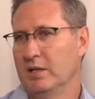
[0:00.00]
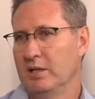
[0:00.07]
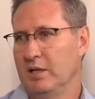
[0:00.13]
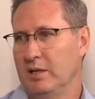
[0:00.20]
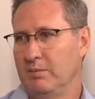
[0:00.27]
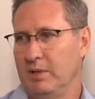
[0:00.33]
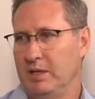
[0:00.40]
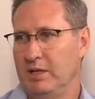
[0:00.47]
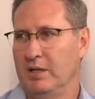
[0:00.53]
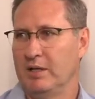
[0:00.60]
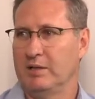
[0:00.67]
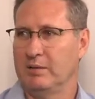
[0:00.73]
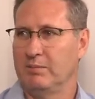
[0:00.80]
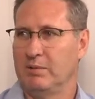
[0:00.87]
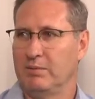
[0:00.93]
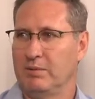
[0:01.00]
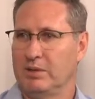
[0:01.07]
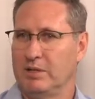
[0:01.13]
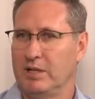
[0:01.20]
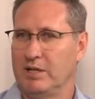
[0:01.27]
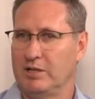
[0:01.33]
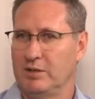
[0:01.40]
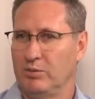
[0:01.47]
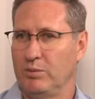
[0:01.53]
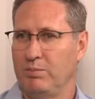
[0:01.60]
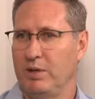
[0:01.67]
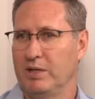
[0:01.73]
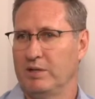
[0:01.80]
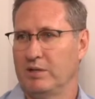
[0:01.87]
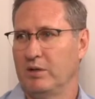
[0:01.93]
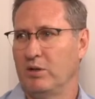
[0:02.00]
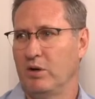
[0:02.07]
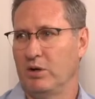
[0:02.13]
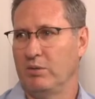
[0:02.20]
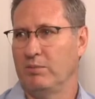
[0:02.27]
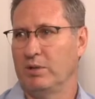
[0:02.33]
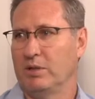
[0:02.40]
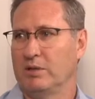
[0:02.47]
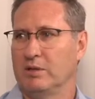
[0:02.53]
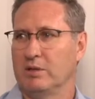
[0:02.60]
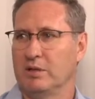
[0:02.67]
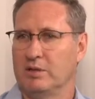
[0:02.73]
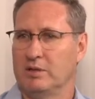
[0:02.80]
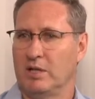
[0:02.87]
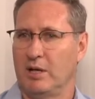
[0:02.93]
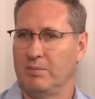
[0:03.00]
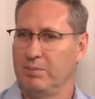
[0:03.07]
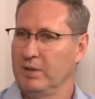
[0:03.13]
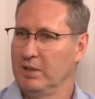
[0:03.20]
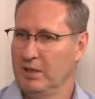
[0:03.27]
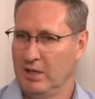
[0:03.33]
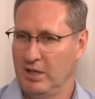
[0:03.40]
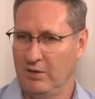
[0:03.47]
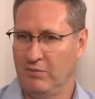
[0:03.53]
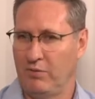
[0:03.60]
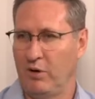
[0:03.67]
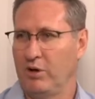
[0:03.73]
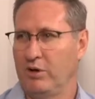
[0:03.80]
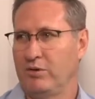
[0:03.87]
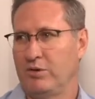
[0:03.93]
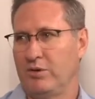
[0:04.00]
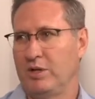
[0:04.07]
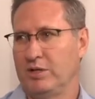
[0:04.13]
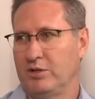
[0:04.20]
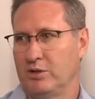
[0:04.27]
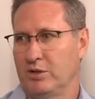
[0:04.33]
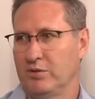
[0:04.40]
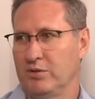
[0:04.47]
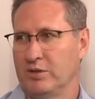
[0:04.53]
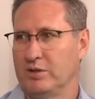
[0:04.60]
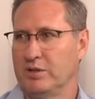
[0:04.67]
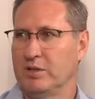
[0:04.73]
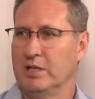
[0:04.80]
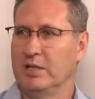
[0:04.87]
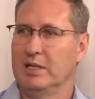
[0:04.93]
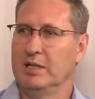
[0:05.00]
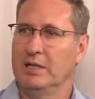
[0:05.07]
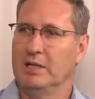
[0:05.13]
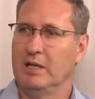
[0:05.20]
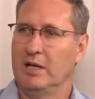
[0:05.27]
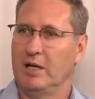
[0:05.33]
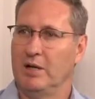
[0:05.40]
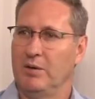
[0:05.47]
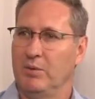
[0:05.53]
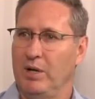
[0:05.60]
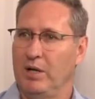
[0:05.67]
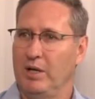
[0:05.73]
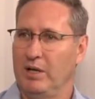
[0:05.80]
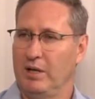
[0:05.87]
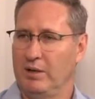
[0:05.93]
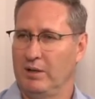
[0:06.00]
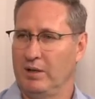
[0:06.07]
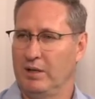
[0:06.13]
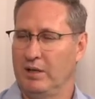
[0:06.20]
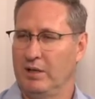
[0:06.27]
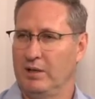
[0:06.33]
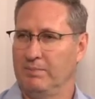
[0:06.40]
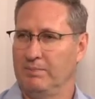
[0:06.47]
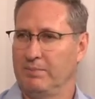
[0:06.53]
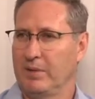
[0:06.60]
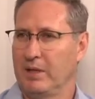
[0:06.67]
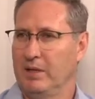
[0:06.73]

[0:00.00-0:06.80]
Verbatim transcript: The immediate implementation would be a secondment a type, a voluntary service, uh, where um,